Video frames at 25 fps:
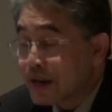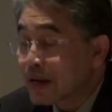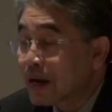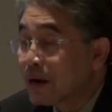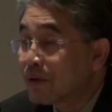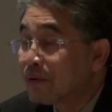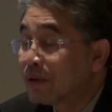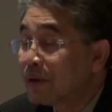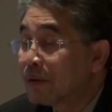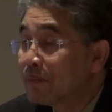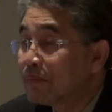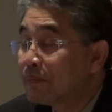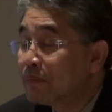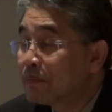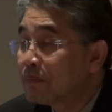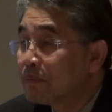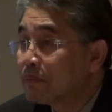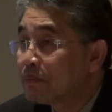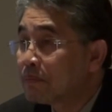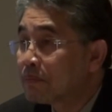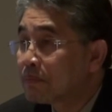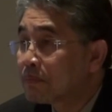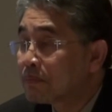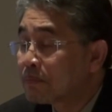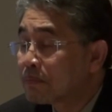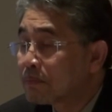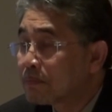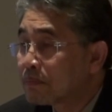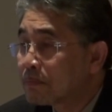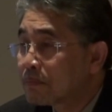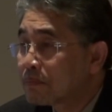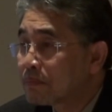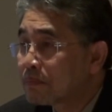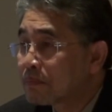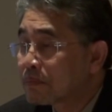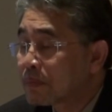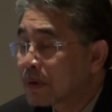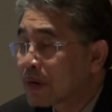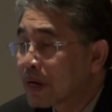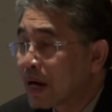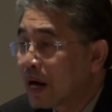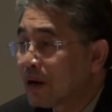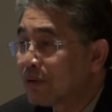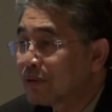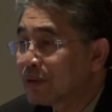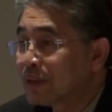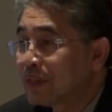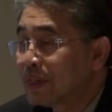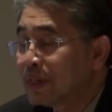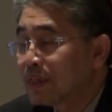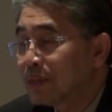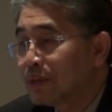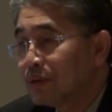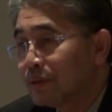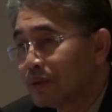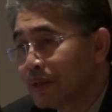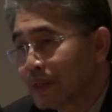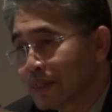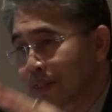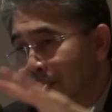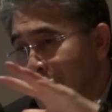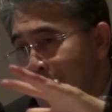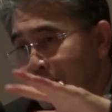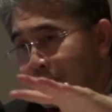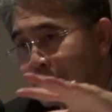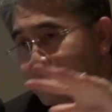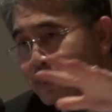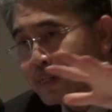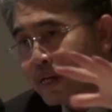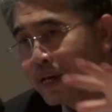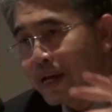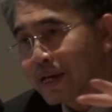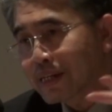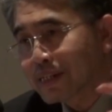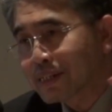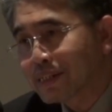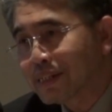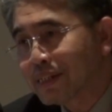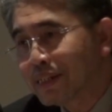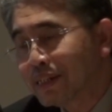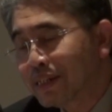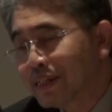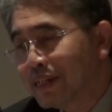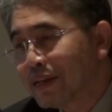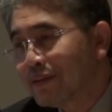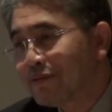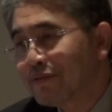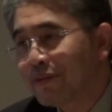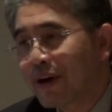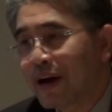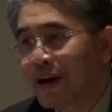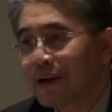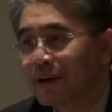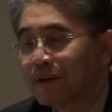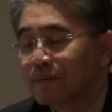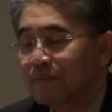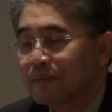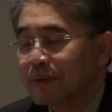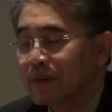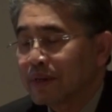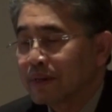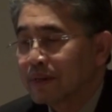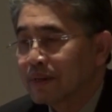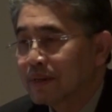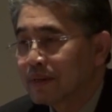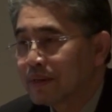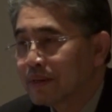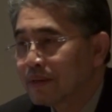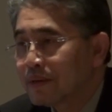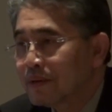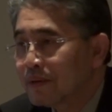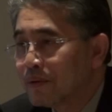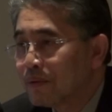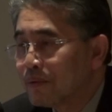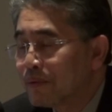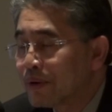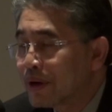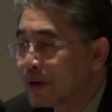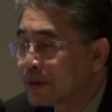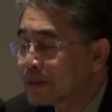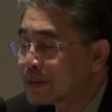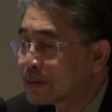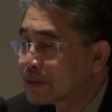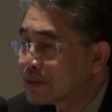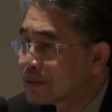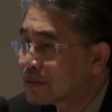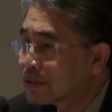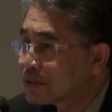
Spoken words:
And our counter to this external environment, we're